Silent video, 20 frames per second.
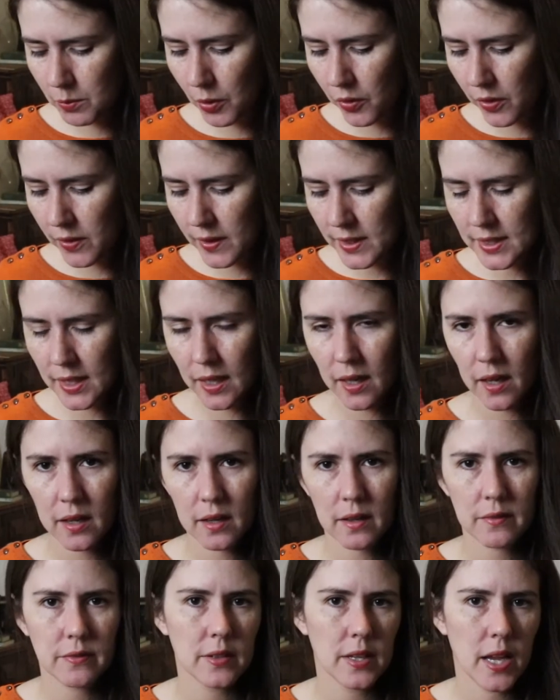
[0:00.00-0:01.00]
Both of these I got
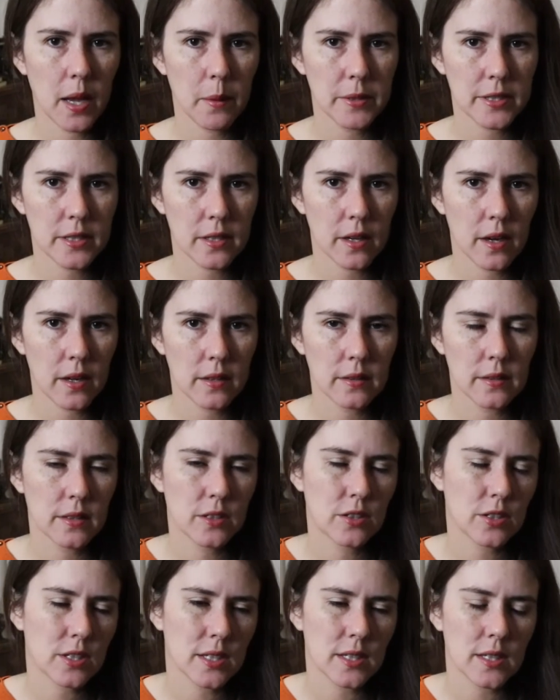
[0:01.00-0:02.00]
off of Amazon
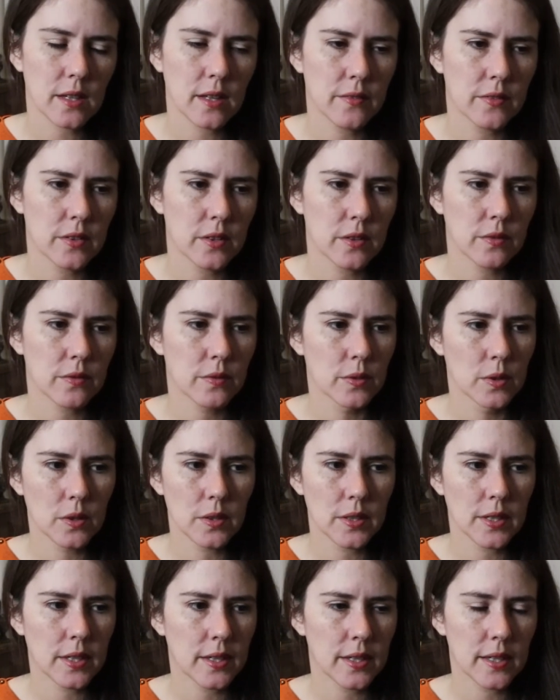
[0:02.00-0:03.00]
just because I live in a
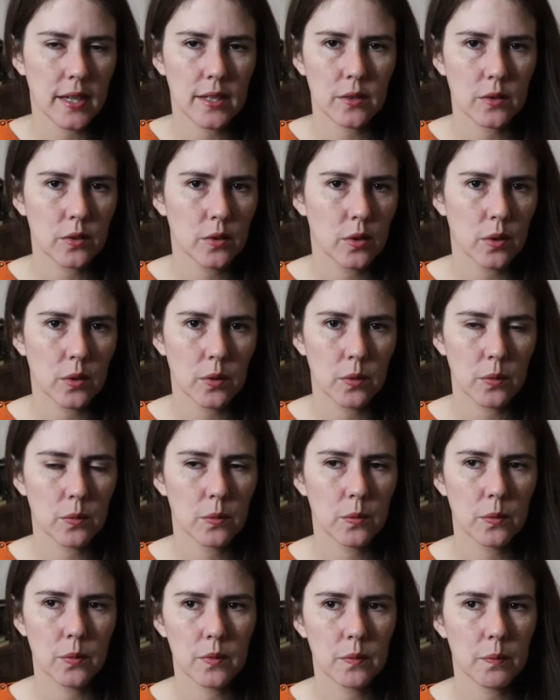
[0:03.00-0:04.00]
rural area. I don't know,
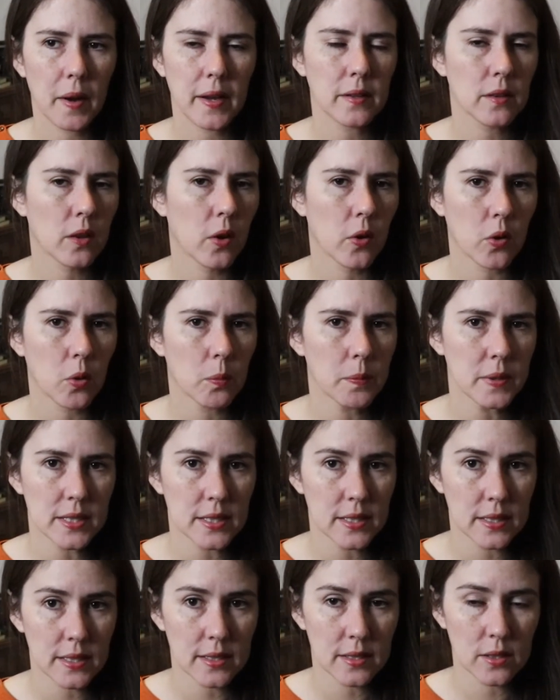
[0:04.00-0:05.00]
my local
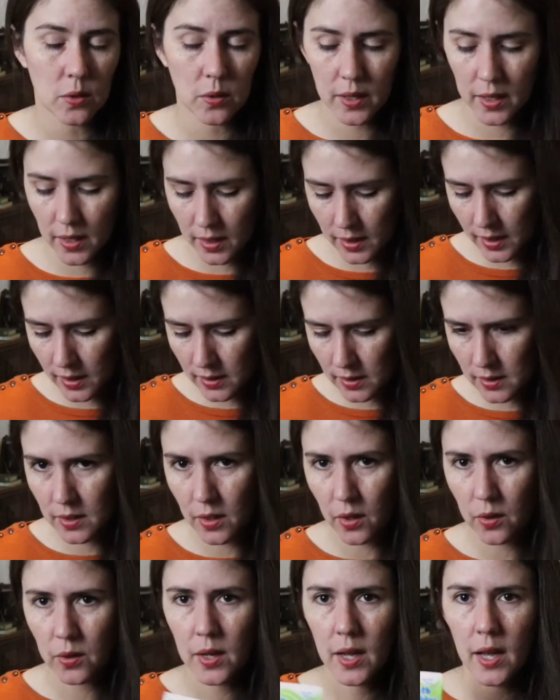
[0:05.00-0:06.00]
businesses don't carry it.
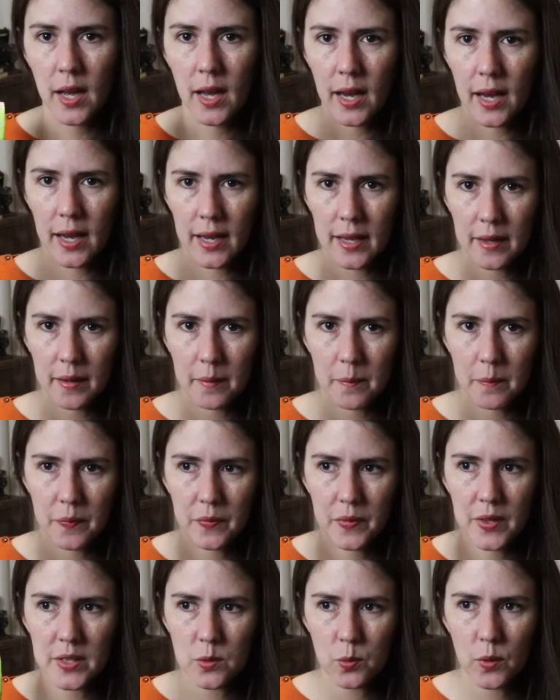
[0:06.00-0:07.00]
So
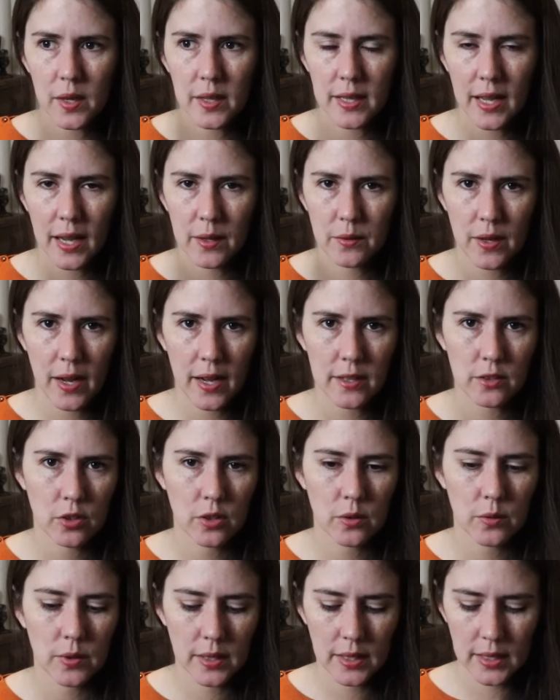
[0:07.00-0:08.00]
this one I
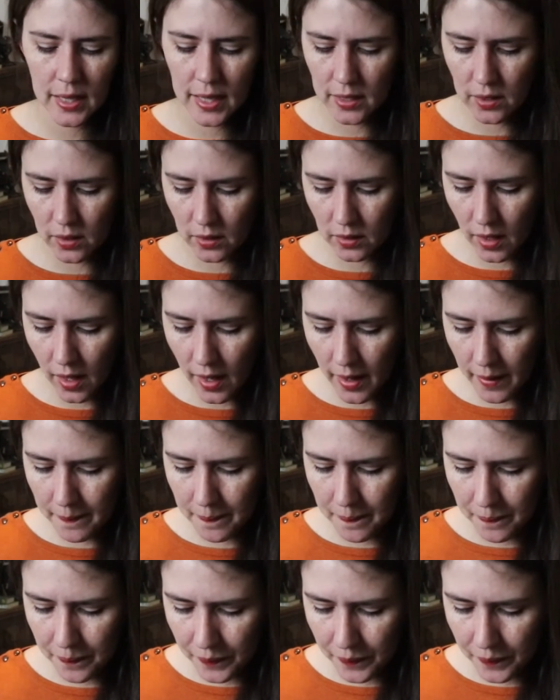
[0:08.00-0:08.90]
actually really like a lot.